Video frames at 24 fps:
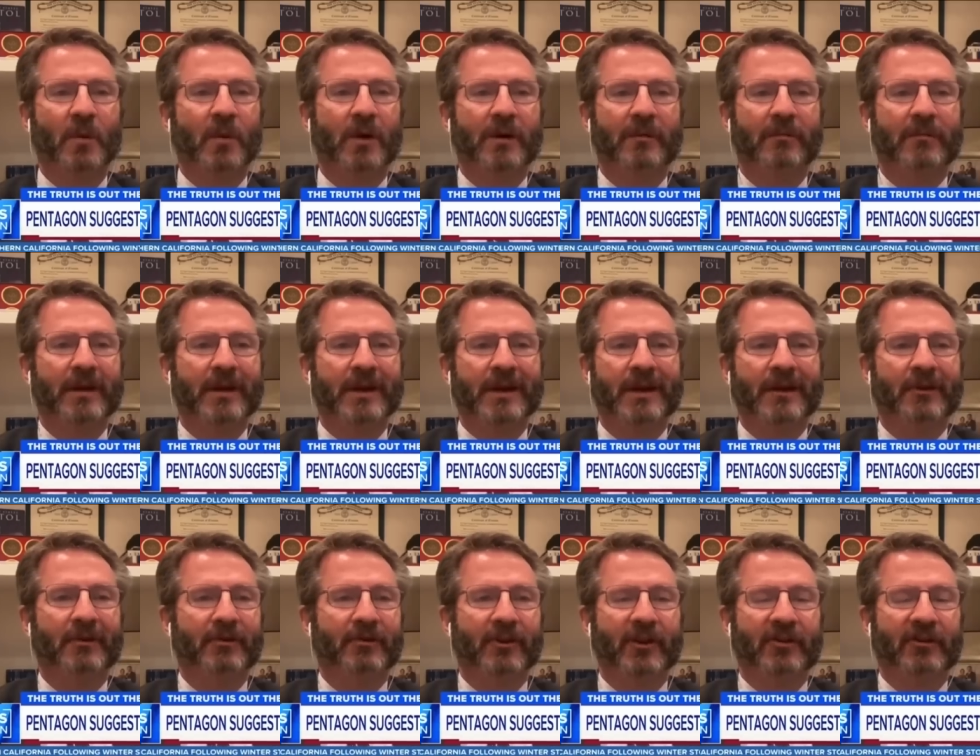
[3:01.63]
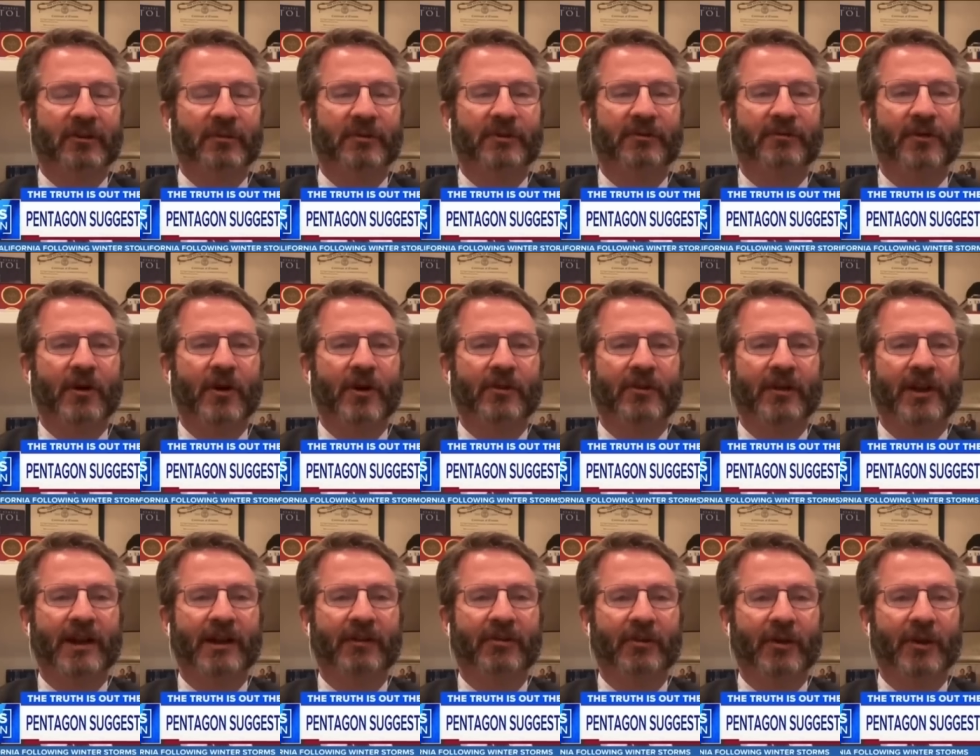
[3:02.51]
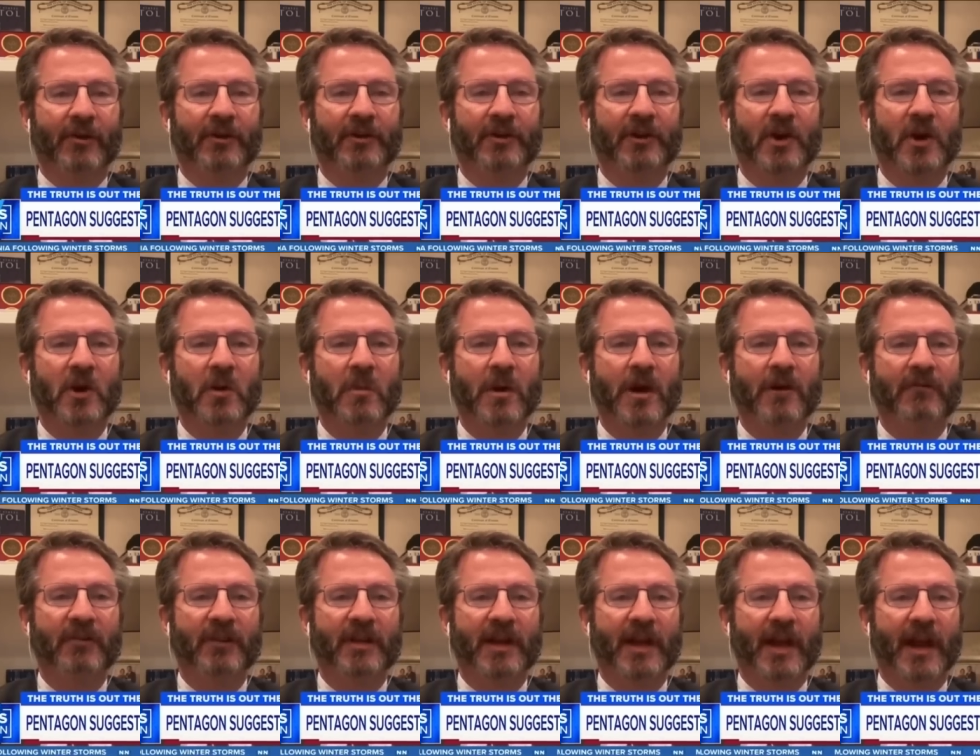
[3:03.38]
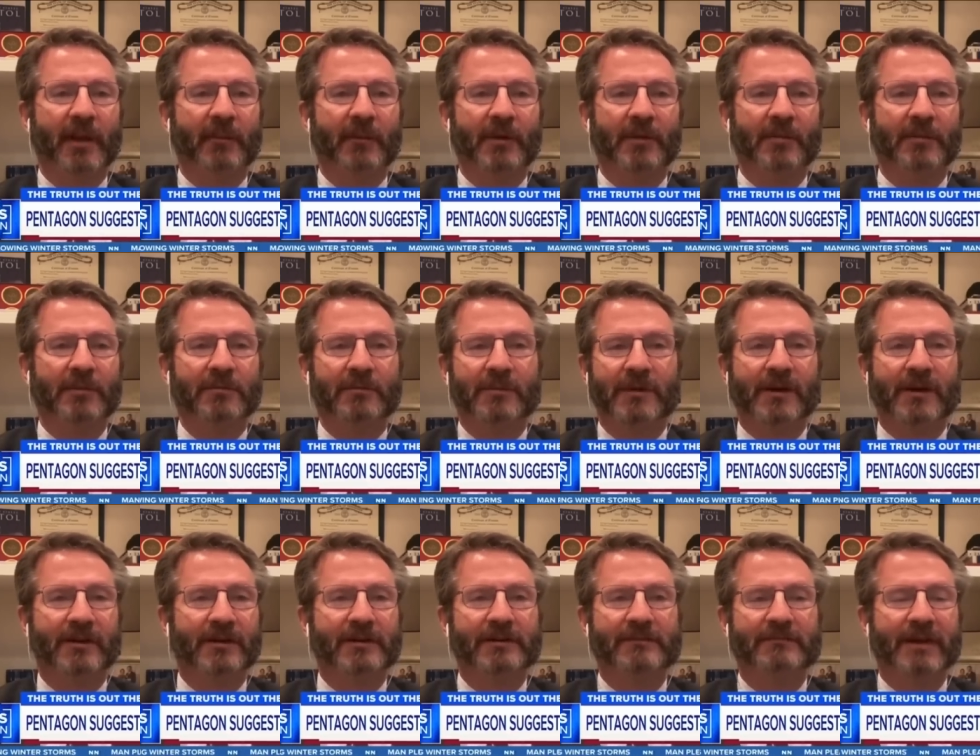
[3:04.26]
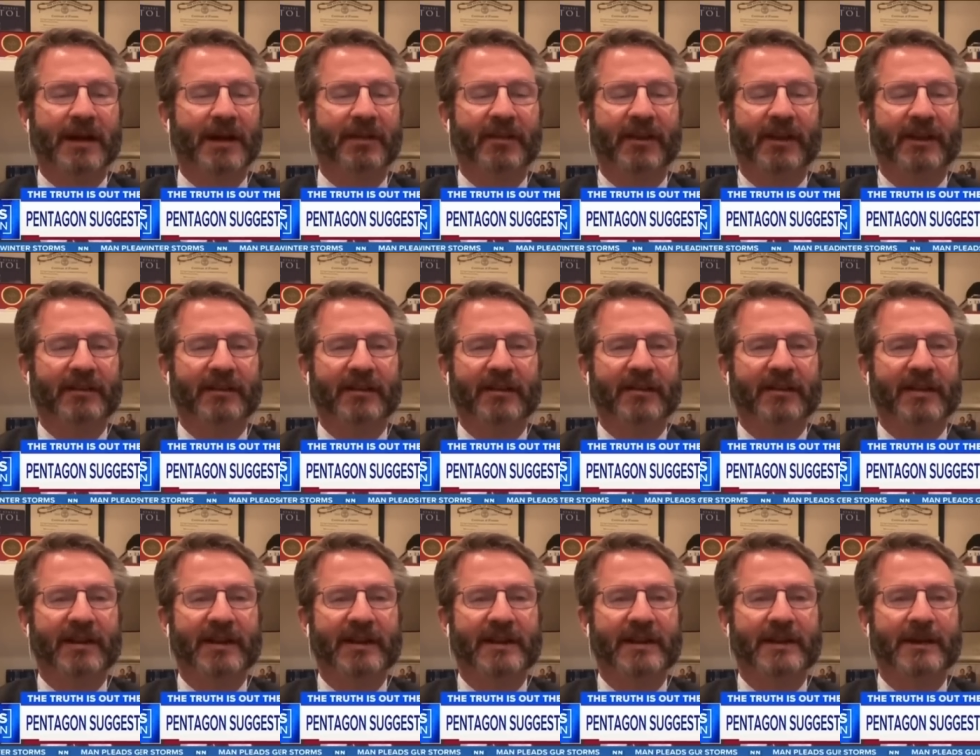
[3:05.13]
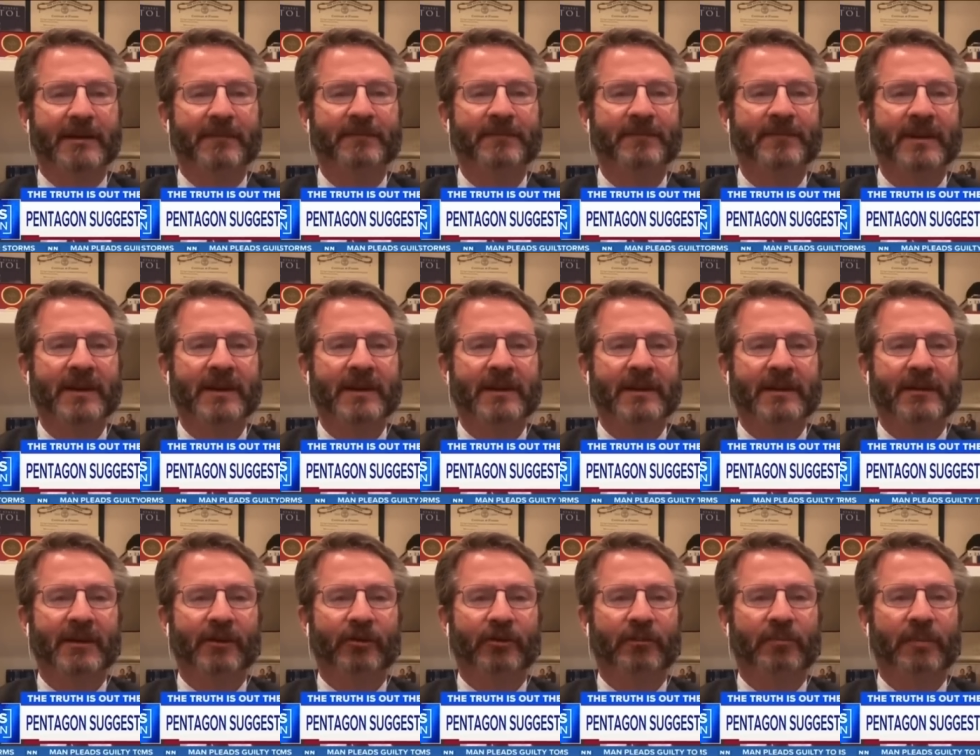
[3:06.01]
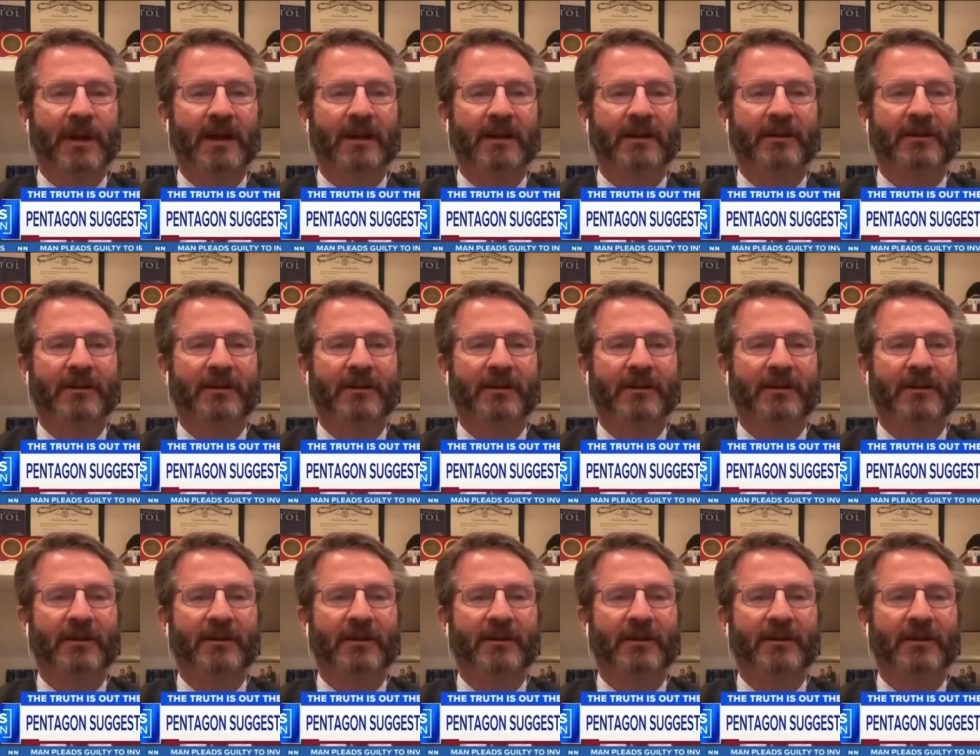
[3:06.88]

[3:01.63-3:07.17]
one bit. I don't trust them as far as I can throw the dome off the Capitol, brother. I think that they um, they're smell